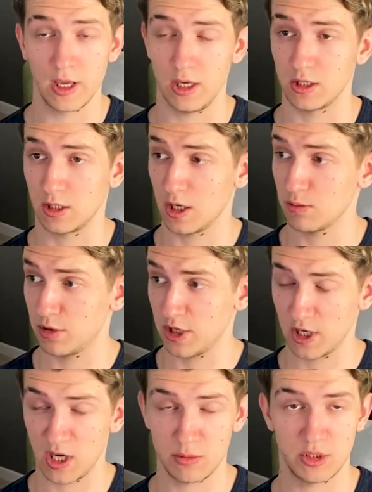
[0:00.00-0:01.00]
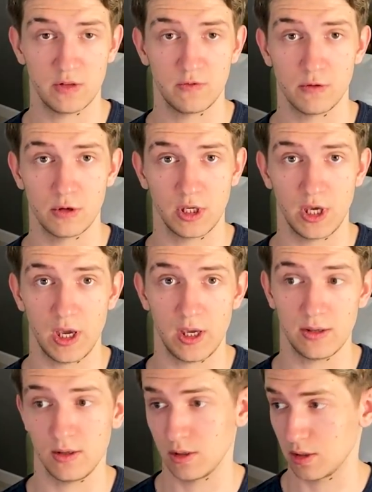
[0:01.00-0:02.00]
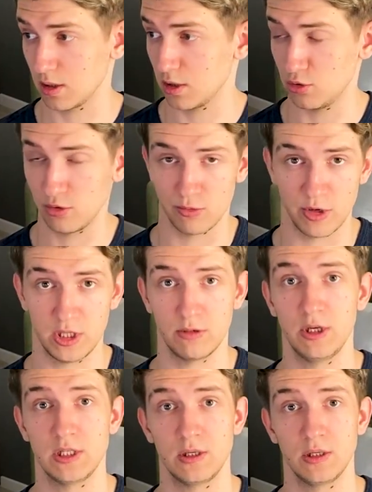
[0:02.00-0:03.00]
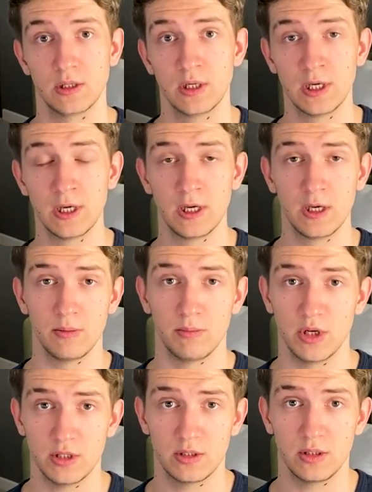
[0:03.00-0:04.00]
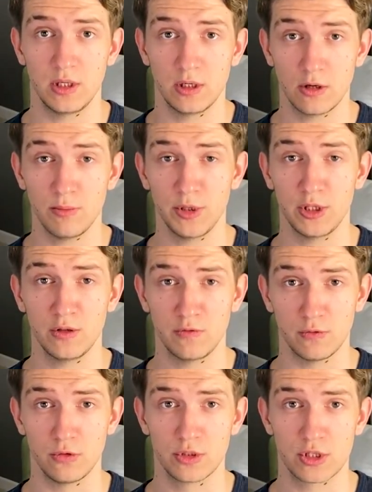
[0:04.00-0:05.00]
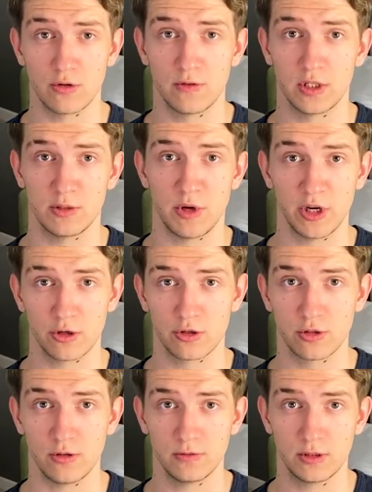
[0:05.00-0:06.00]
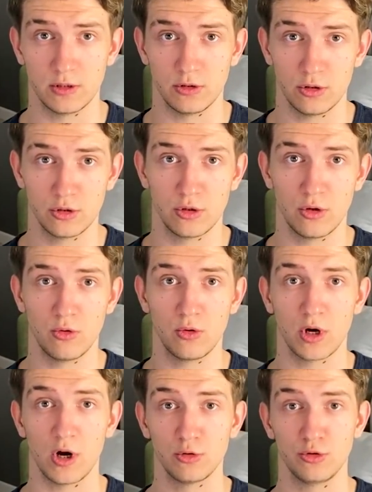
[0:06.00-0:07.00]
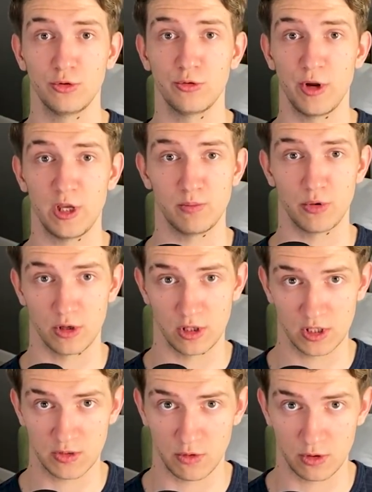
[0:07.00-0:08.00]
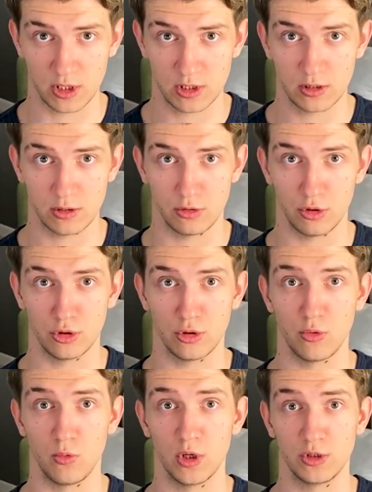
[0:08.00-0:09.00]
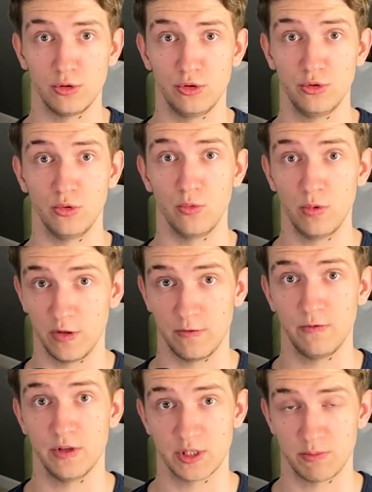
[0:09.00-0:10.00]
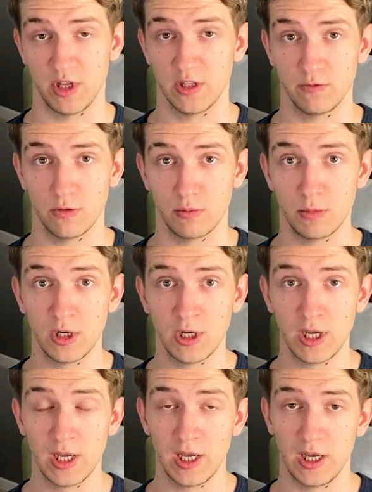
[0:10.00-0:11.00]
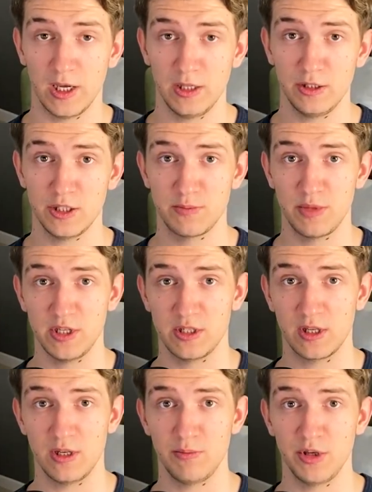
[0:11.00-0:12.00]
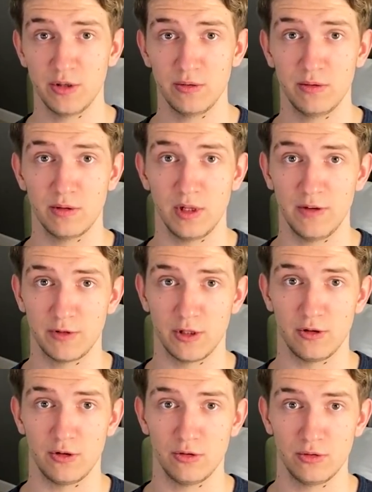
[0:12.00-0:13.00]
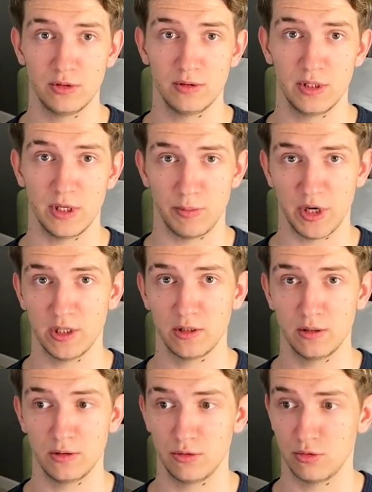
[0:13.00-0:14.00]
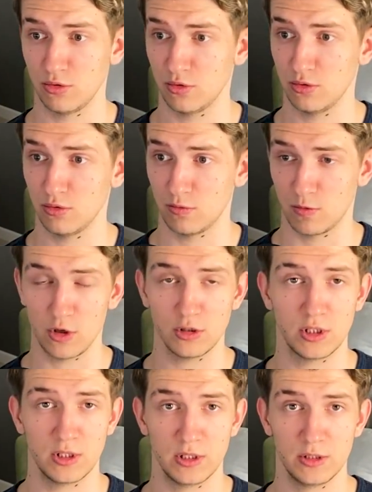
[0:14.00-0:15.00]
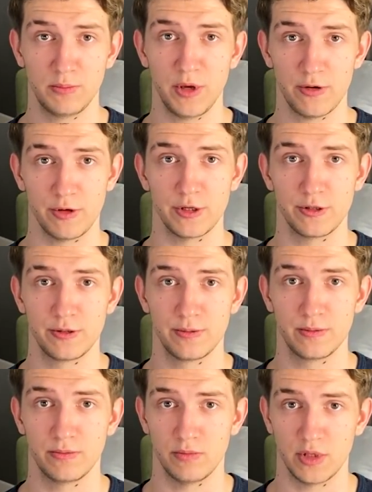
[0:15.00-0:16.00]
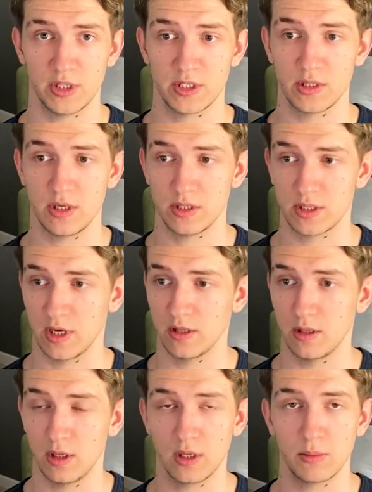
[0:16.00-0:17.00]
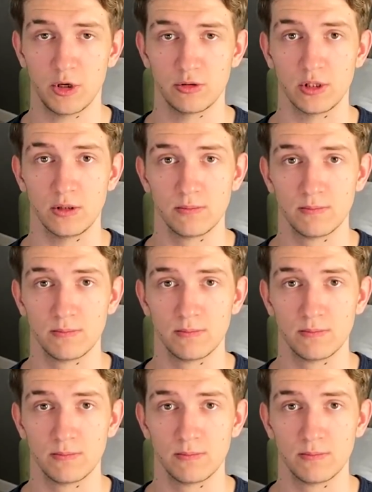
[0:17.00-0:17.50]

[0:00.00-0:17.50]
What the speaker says: It can play games at 4K, it can do ray tracing, but incompetent fools over at Microsoft don't know how to create products for it, don't know what to do with this platform, and it's basically been left alone, abandoned to rot and perish. That's the sad thing about it.